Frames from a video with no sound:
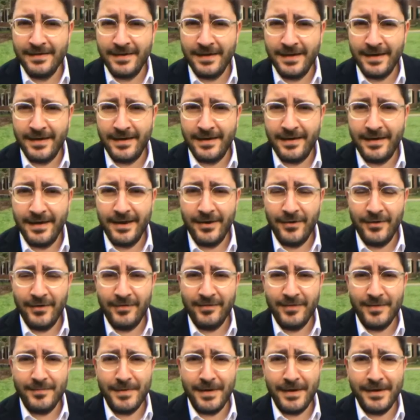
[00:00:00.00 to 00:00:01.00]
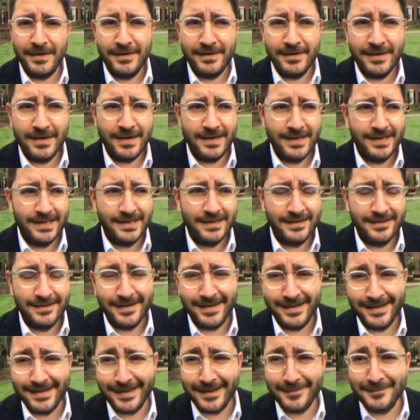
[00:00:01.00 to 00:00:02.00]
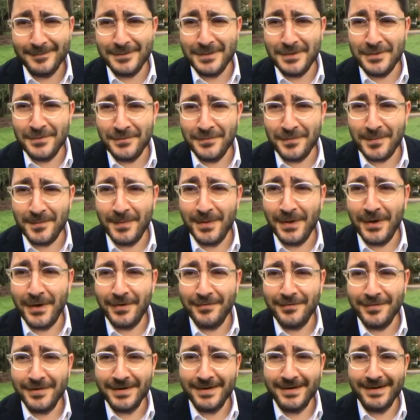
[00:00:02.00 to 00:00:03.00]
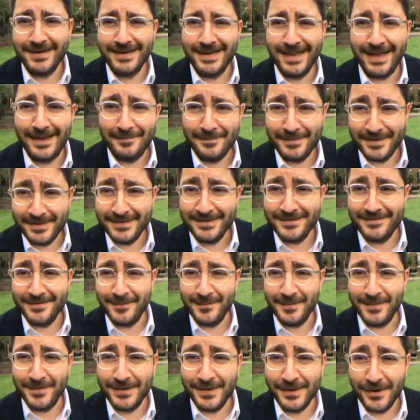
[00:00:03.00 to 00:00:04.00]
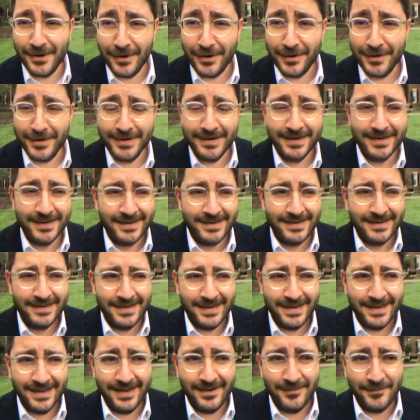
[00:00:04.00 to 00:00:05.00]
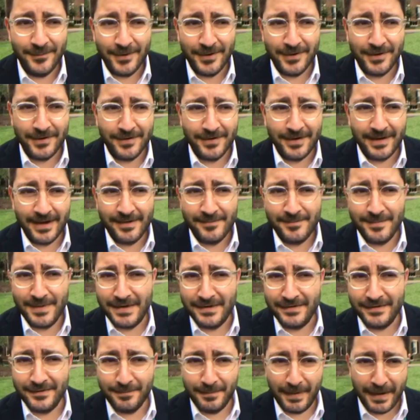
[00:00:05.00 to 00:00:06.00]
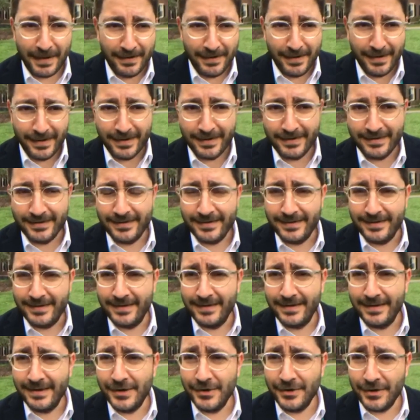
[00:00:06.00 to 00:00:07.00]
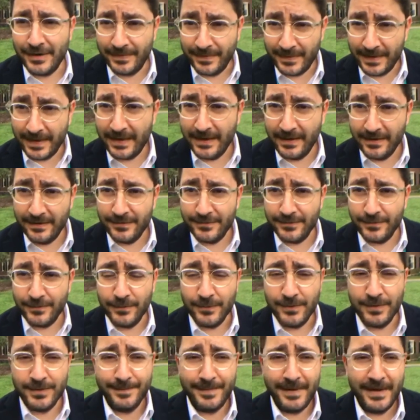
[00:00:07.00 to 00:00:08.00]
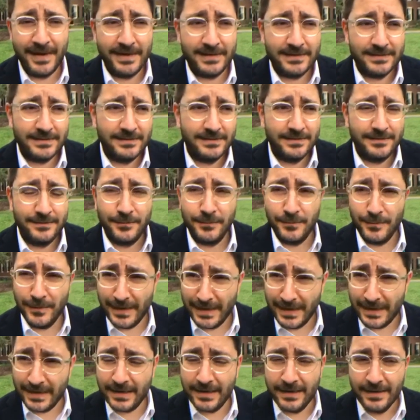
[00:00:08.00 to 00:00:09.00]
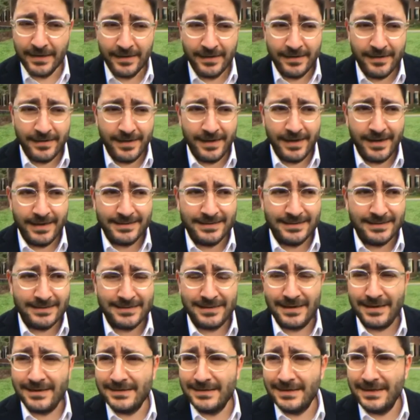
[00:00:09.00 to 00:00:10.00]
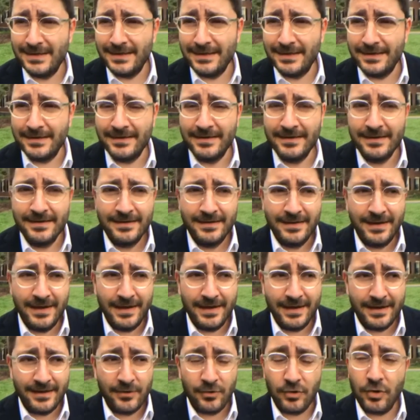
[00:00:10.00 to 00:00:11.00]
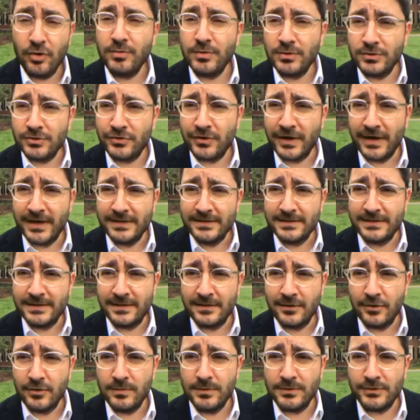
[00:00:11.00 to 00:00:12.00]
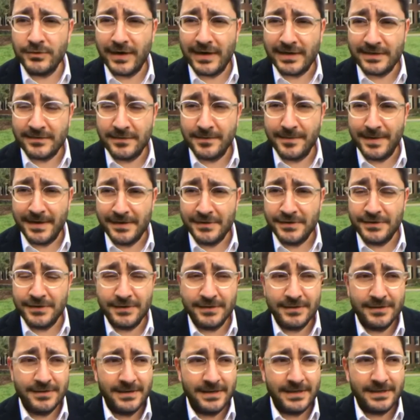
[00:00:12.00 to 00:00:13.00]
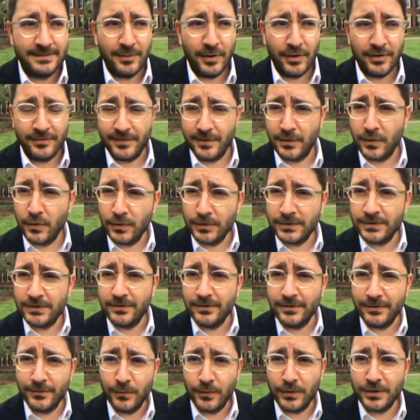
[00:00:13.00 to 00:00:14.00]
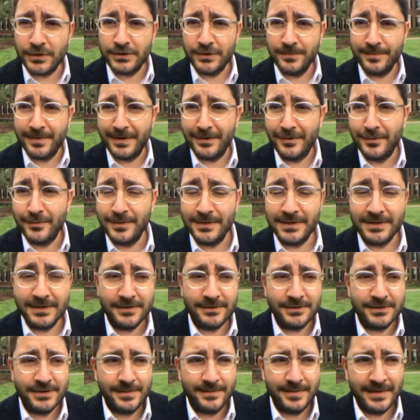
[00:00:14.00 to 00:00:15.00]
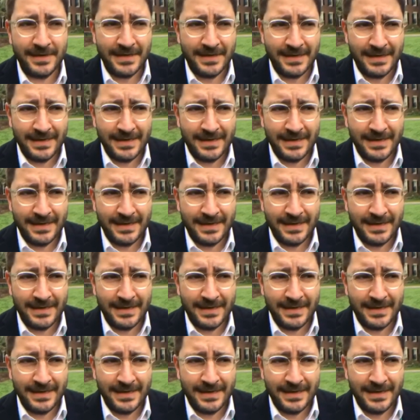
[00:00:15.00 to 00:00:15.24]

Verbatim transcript: Uh, hello, everybody. I, I come to you from the Harvard campus, from the yard, uh, where I've been spending uh, here at the Kennedy School the past uh, week uh, discussing uh, global trends and global transformation as part of a course called the Workshop in Global Leadership.